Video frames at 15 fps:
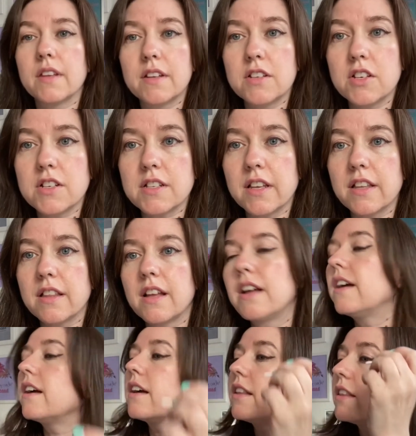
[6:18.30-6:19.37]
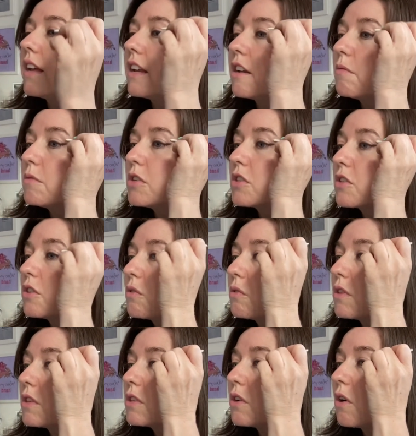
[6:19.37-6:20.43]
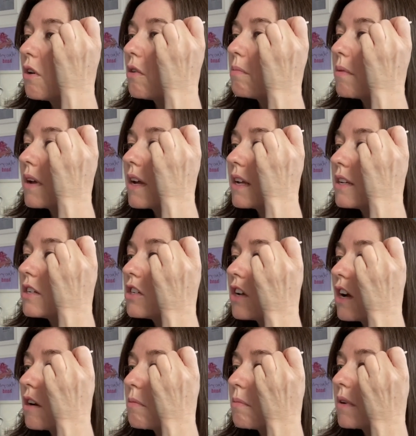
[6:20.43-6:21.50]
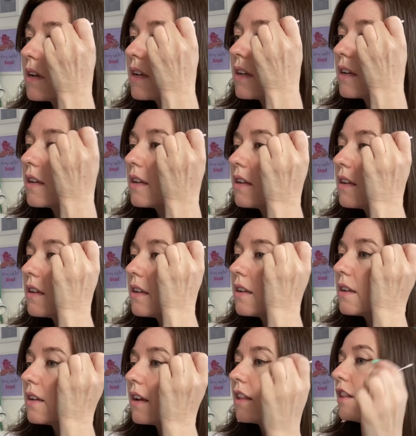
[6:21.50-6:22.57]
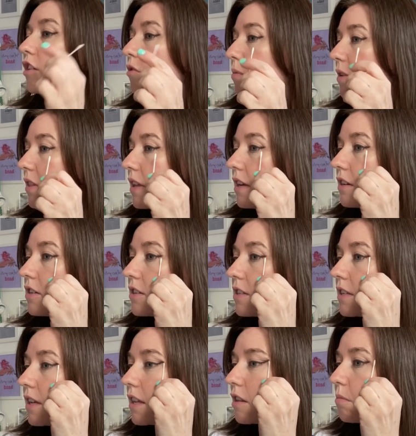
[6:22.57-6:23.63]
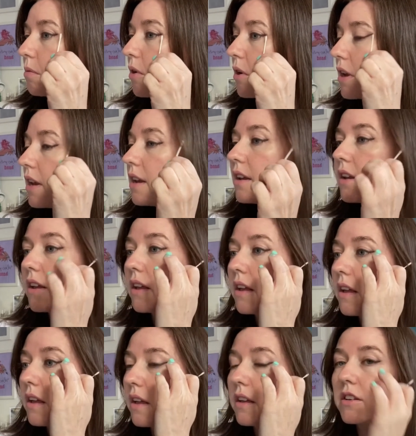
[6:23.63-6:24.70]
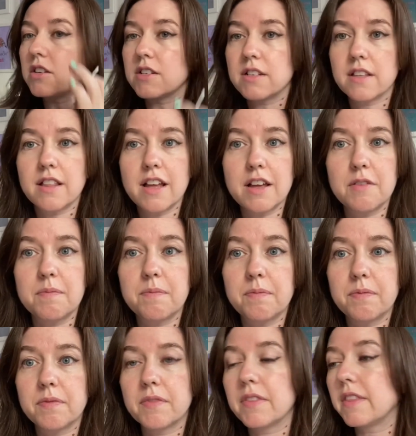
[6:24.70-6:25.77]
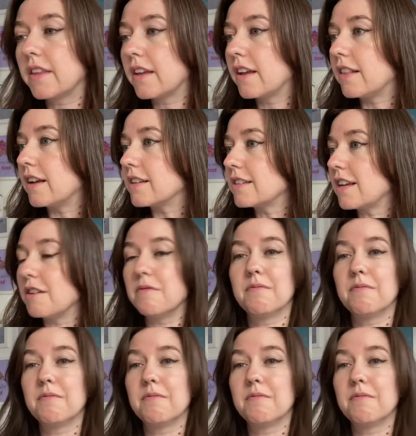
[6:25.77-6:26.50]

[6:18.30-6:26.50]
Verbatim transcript: just like that and then I'm just going to go at the top and sharpen it a little bit there just to get the point and just like that and that's it